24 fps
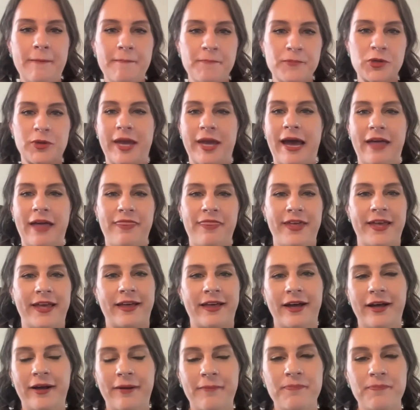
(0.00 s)
So yeah, I think
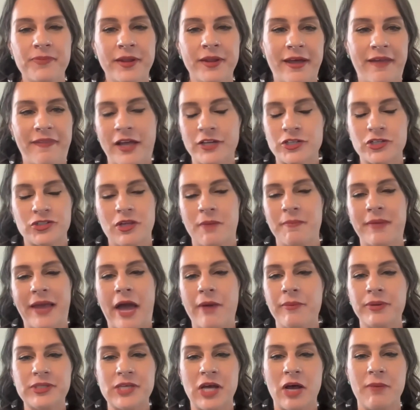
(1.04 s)
and that's just something
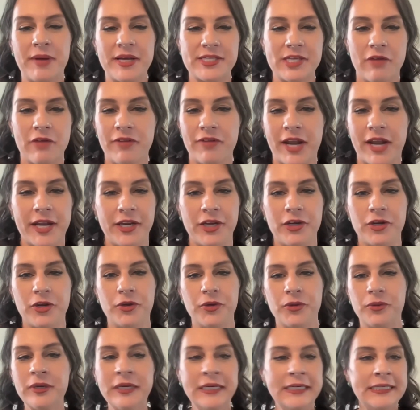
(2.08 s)
I would tell myself at any
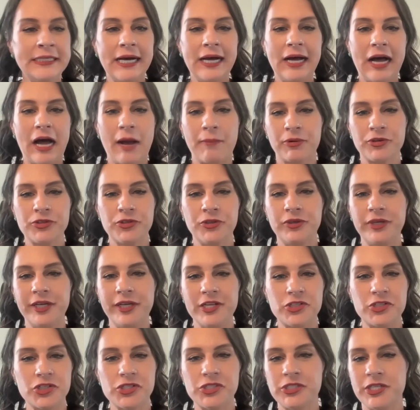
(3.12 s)
new
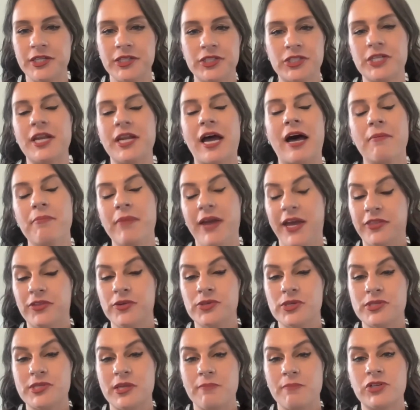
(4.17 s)
opportunity is just to not make
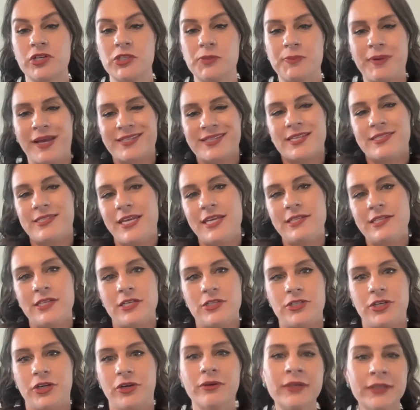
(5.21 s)
those assumptions because it's easy
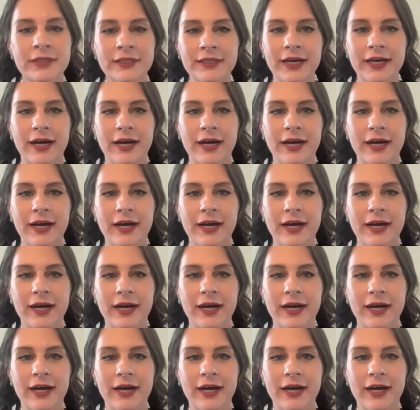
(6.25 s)
to,